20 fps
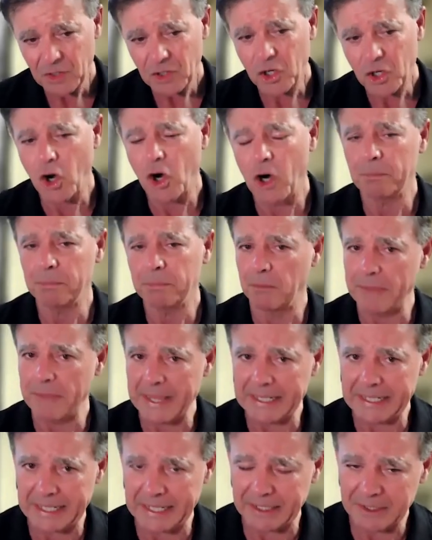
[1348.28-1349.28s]

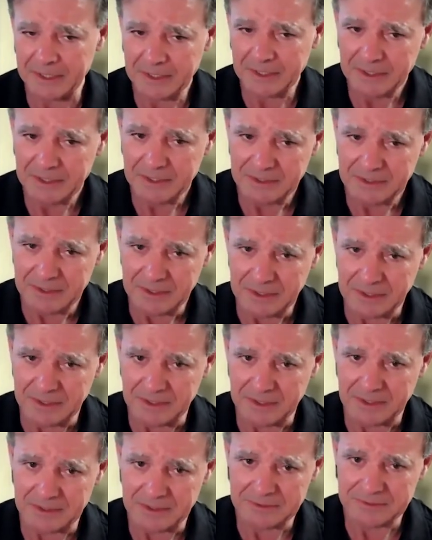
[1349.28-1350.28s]
complementing
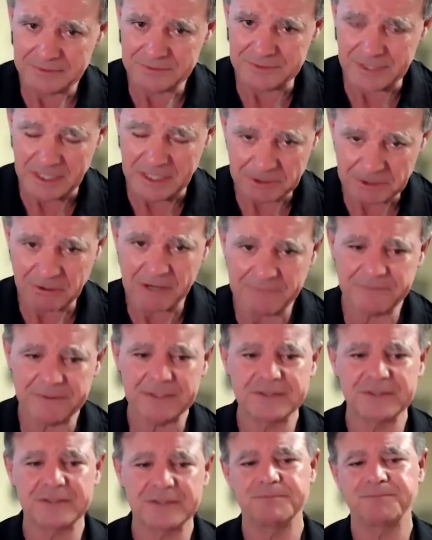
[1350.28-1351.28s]

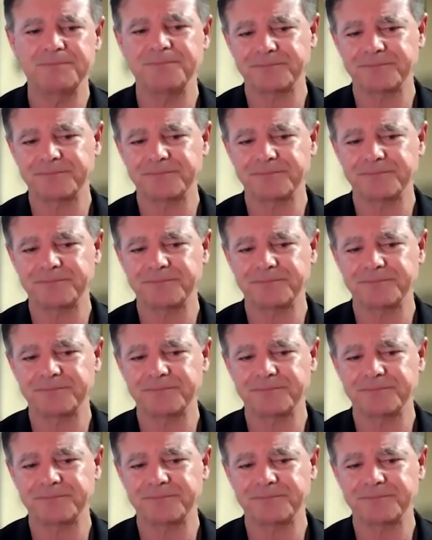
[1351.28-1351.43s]
demographics,